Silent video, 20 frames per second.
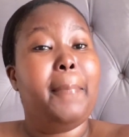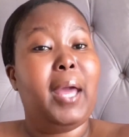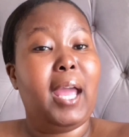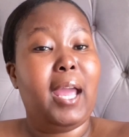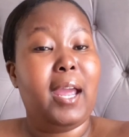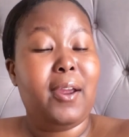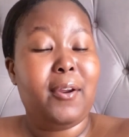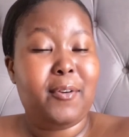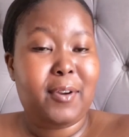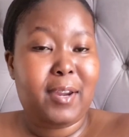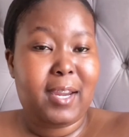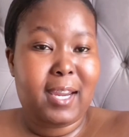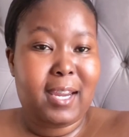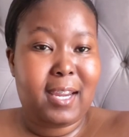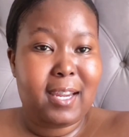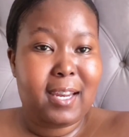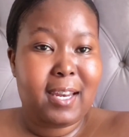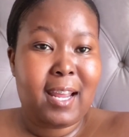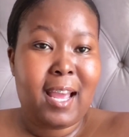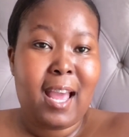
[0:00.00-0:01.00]

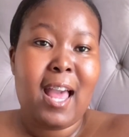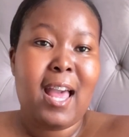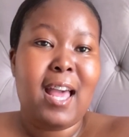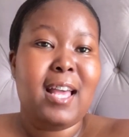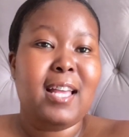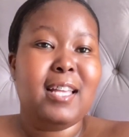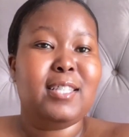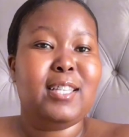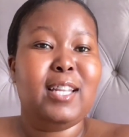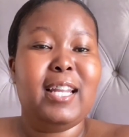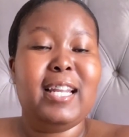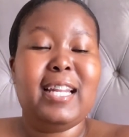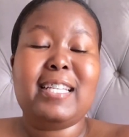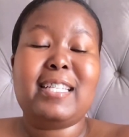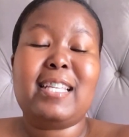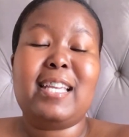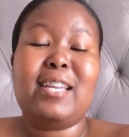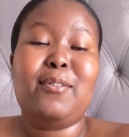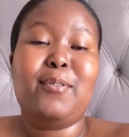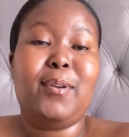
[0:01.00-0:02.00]
period. So let us
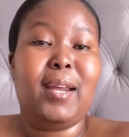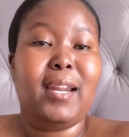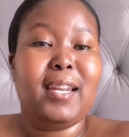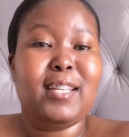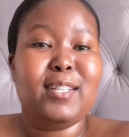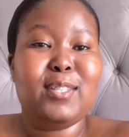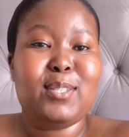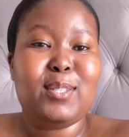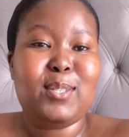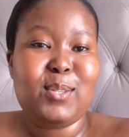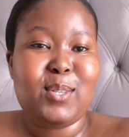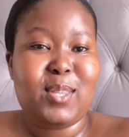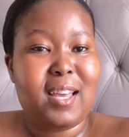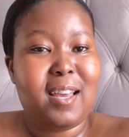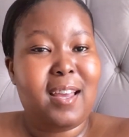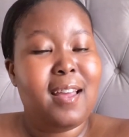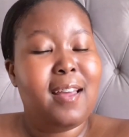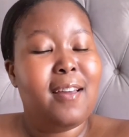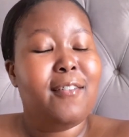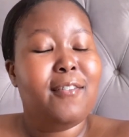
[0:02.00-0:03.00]
get right into the
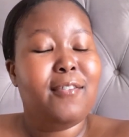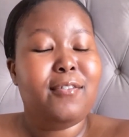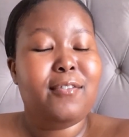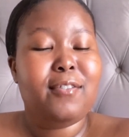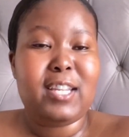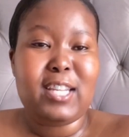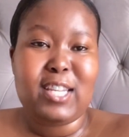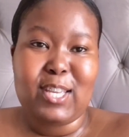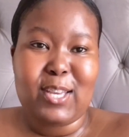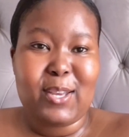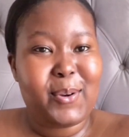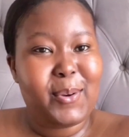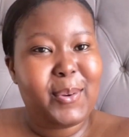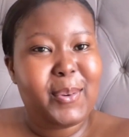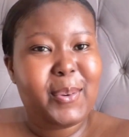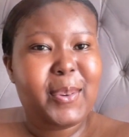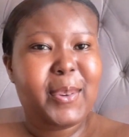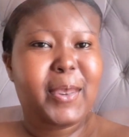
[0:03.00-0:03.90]
video.